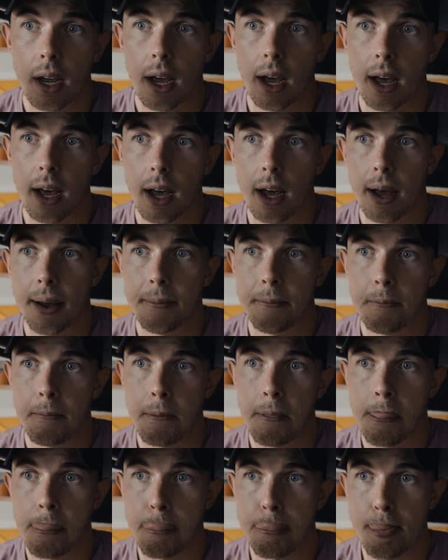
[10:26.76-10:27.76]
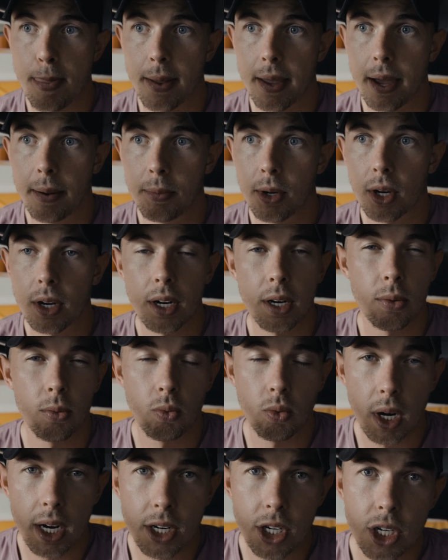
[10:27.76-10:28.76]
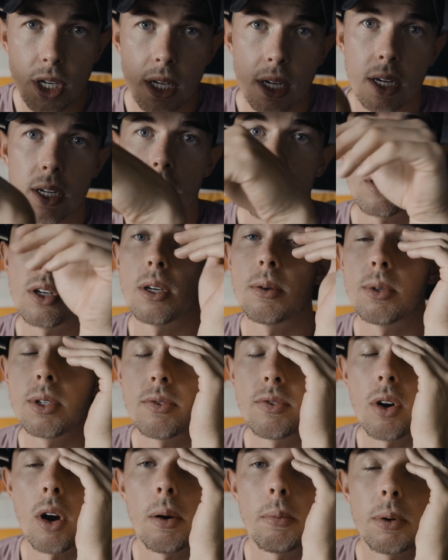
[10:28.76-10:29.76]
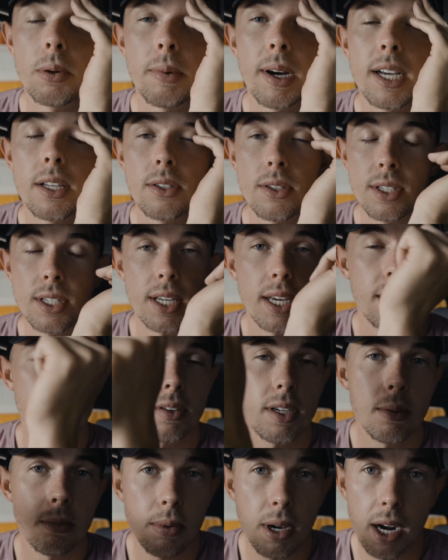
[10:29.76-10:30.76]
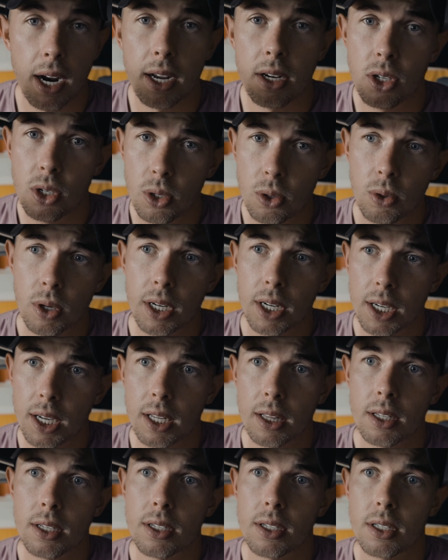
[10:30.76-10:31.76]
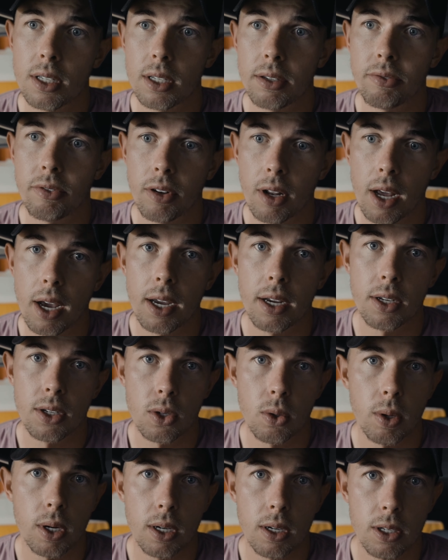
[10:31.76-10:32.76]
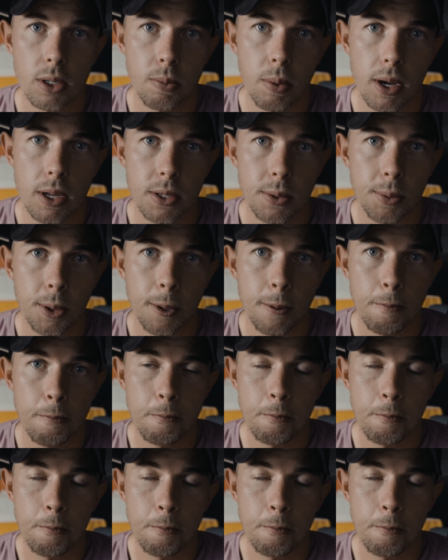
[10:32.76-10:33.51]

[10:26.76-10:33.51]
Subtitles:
I'm not going to rush it in terms of compromise and safety, but I do want to get this thing flying as quickly as possible.